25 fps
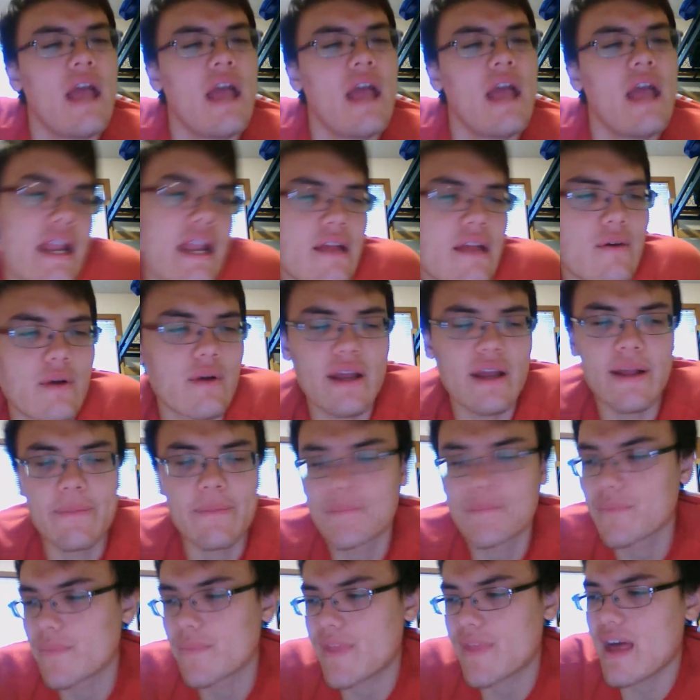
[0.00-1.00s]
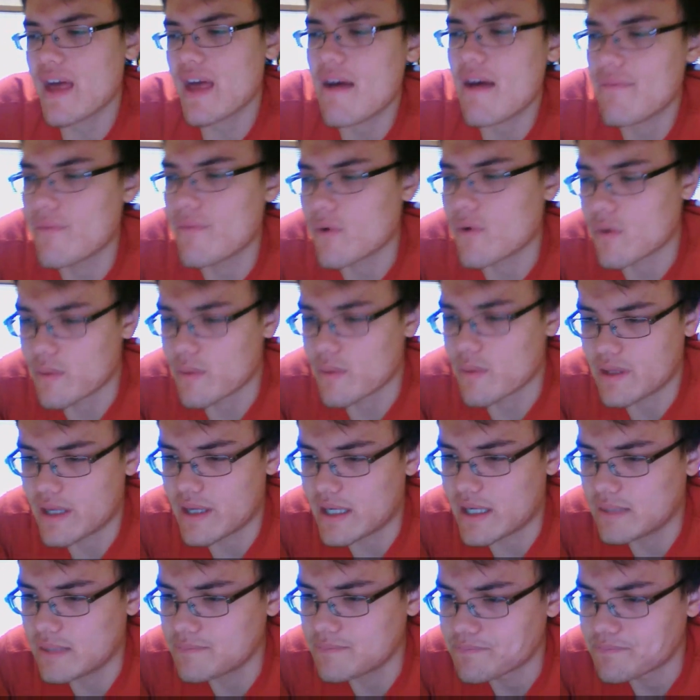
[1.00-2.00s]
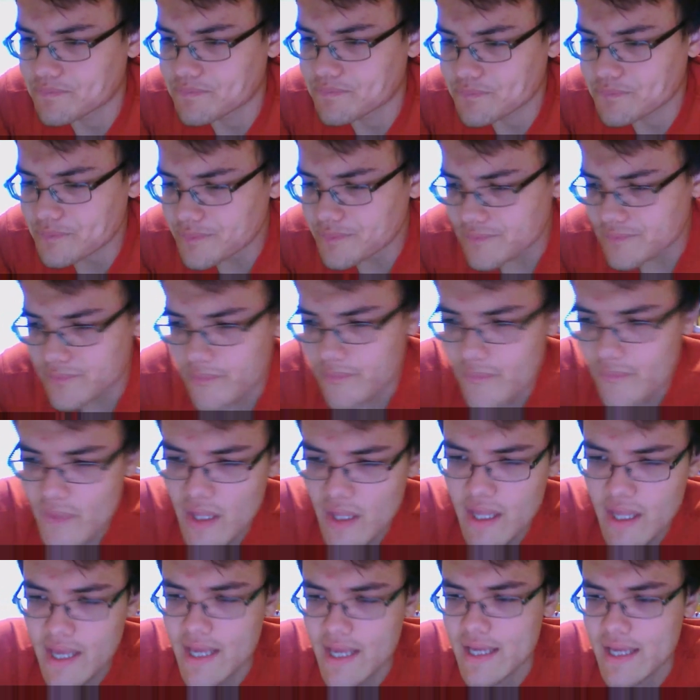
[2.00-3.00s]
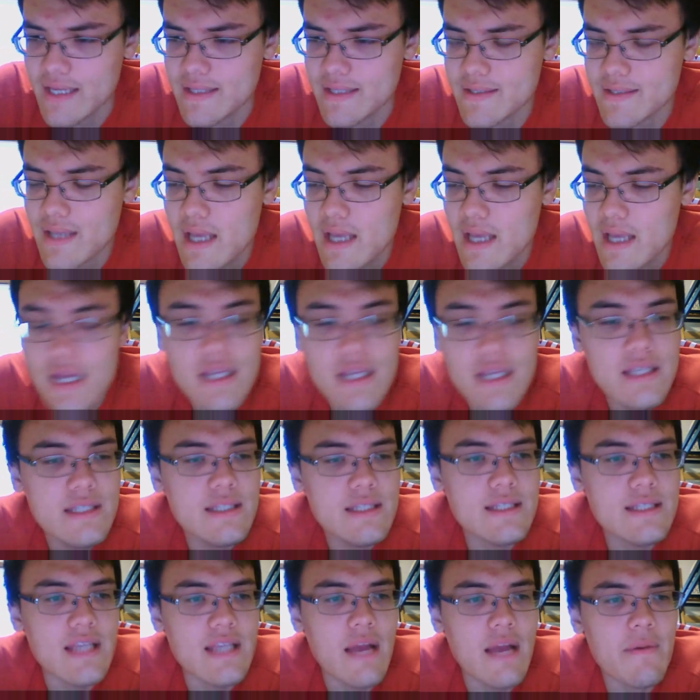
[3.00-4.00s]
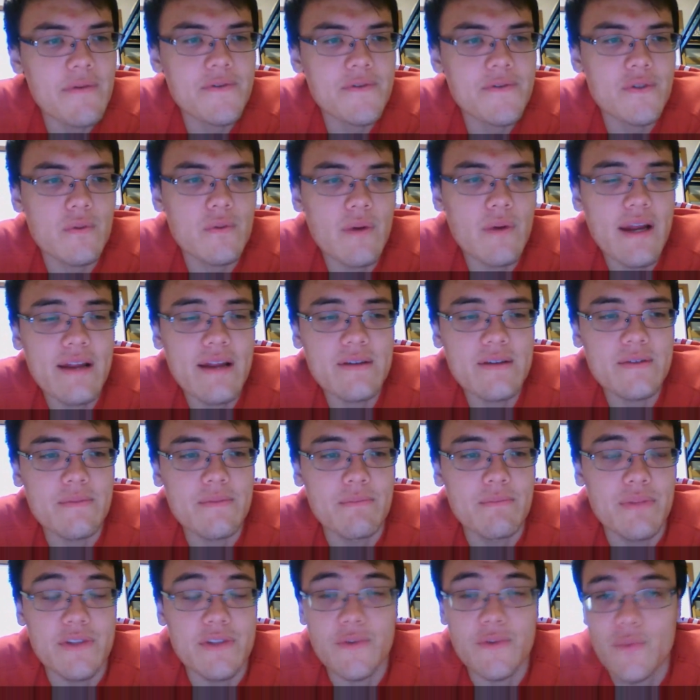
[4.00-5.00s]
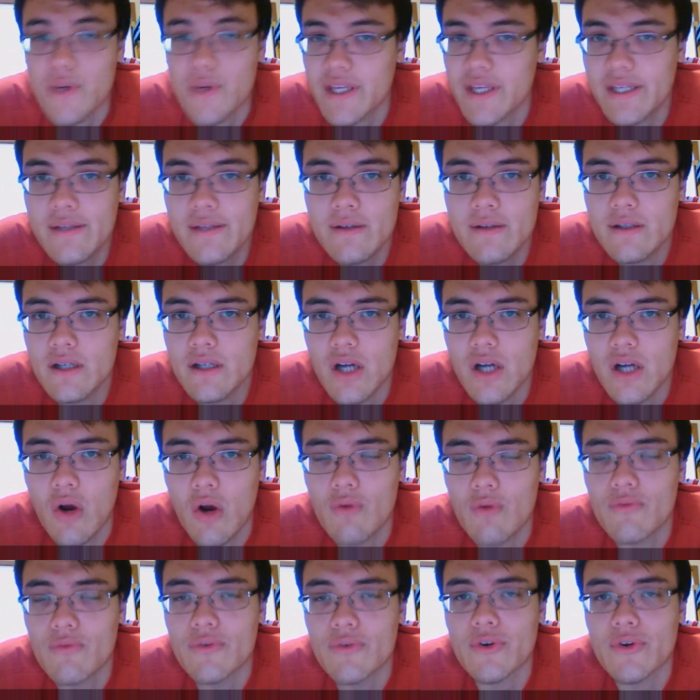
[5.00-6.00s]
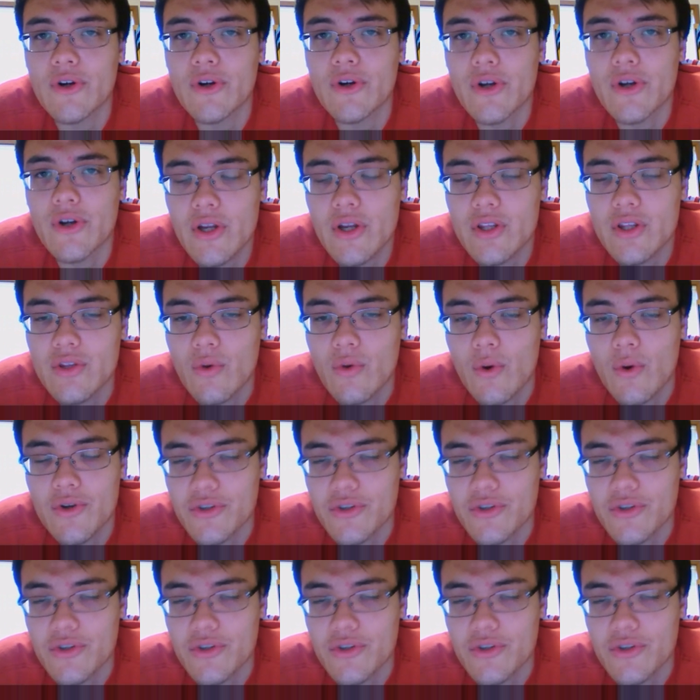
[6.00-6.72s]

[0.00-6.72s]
Anyway, that formula is sum of squares between over your